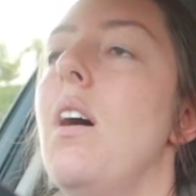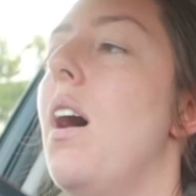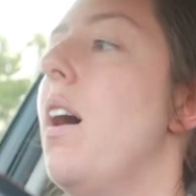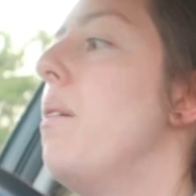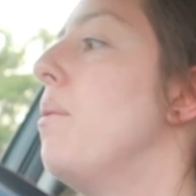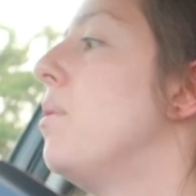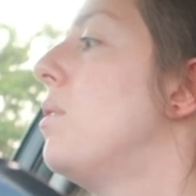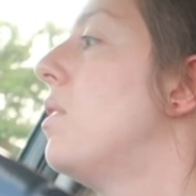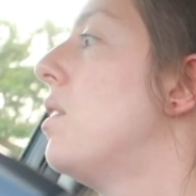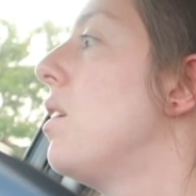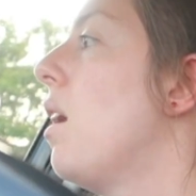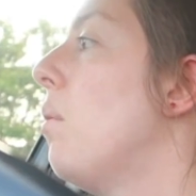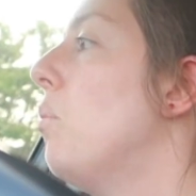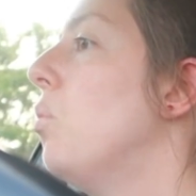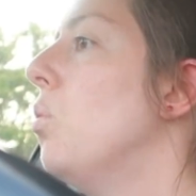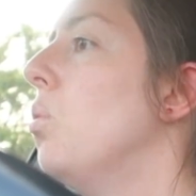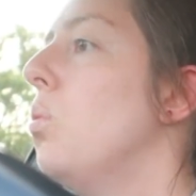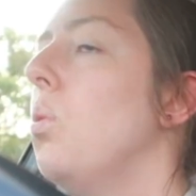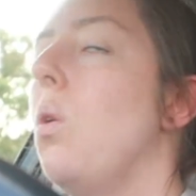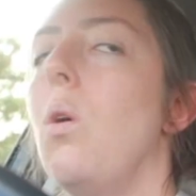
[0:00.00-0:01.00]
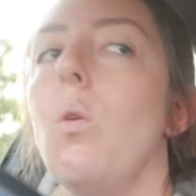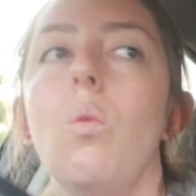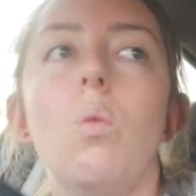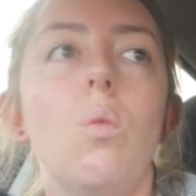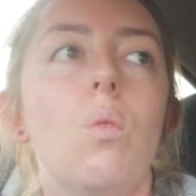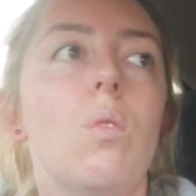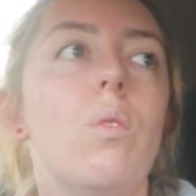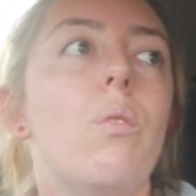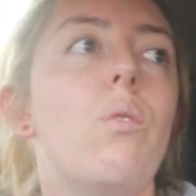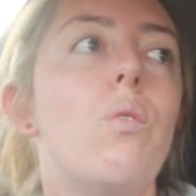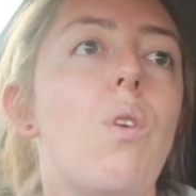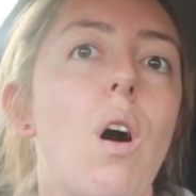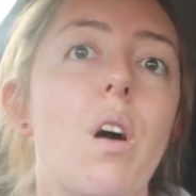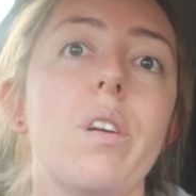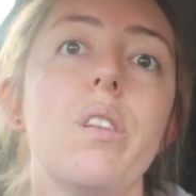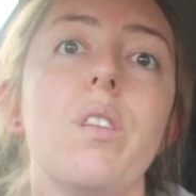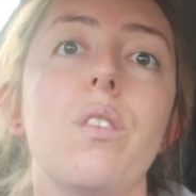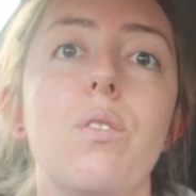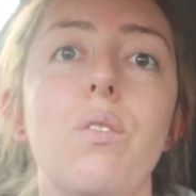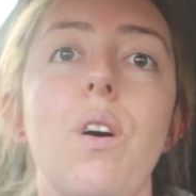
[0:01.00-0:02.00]
I'm double
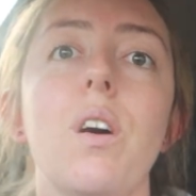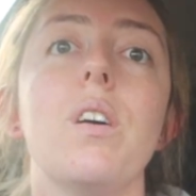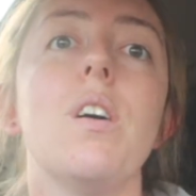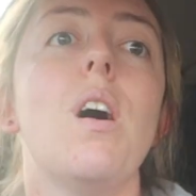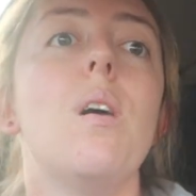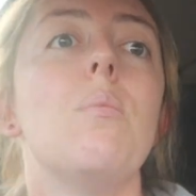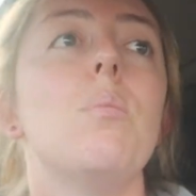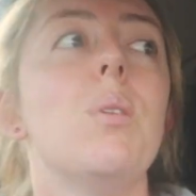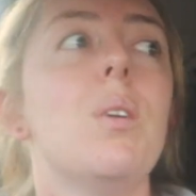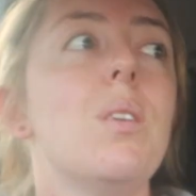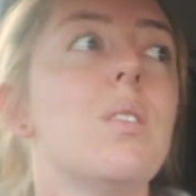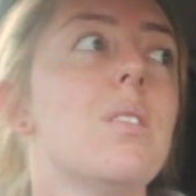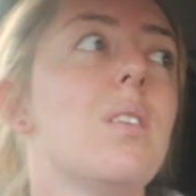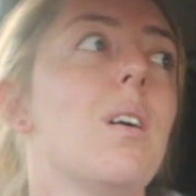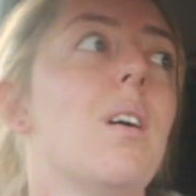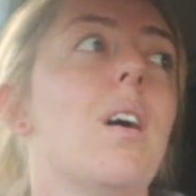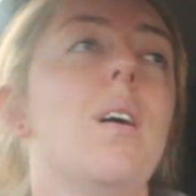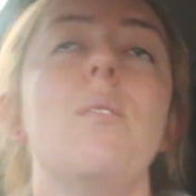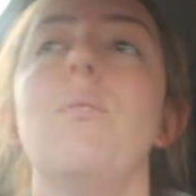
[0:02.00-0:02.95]
rugged the fuck up because I